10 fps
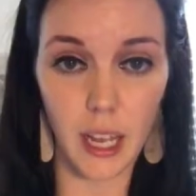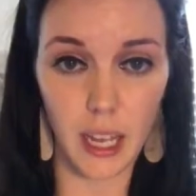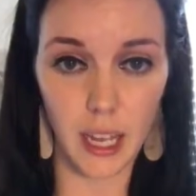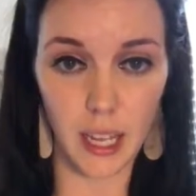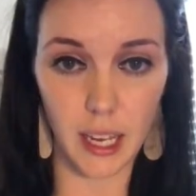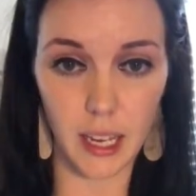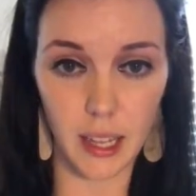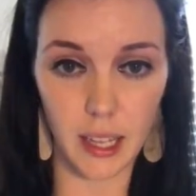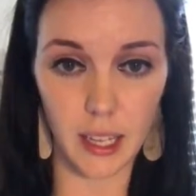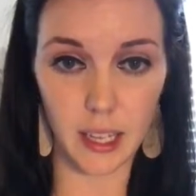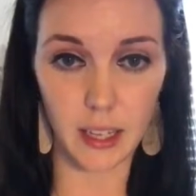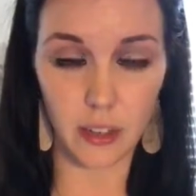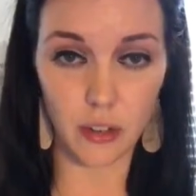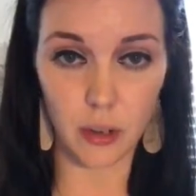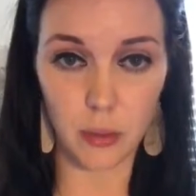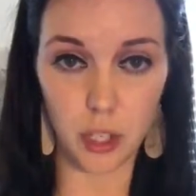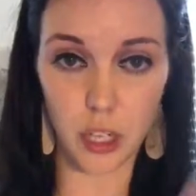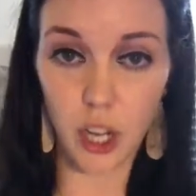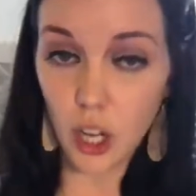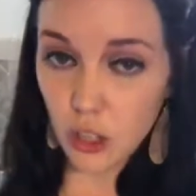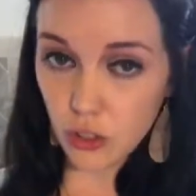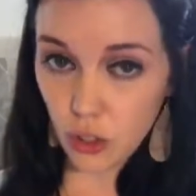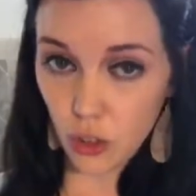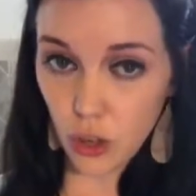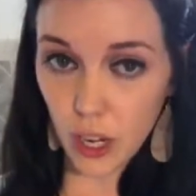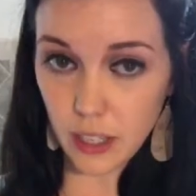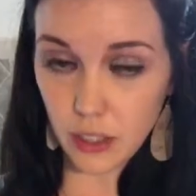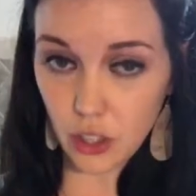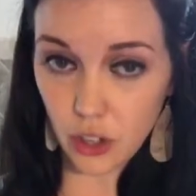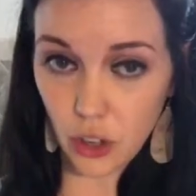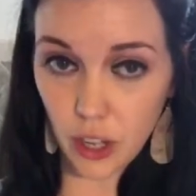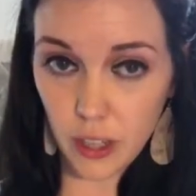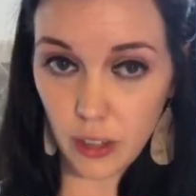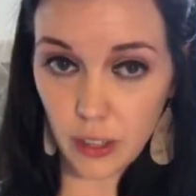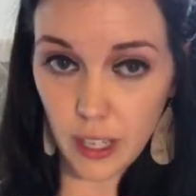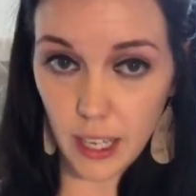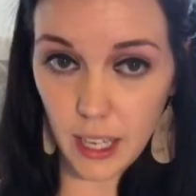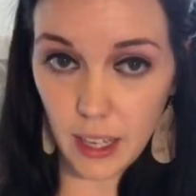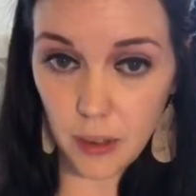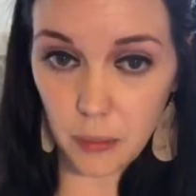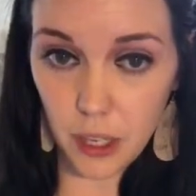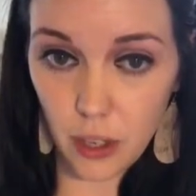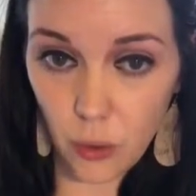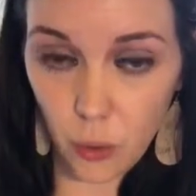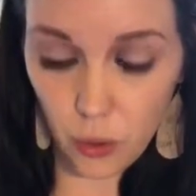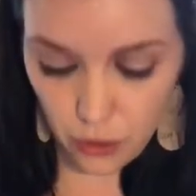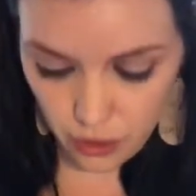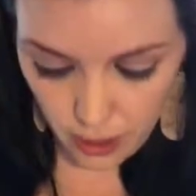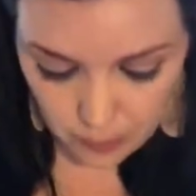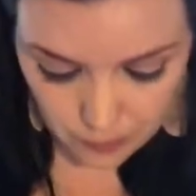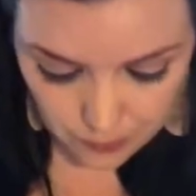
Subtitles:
in the description so you guys can just click on that link and get your orders in.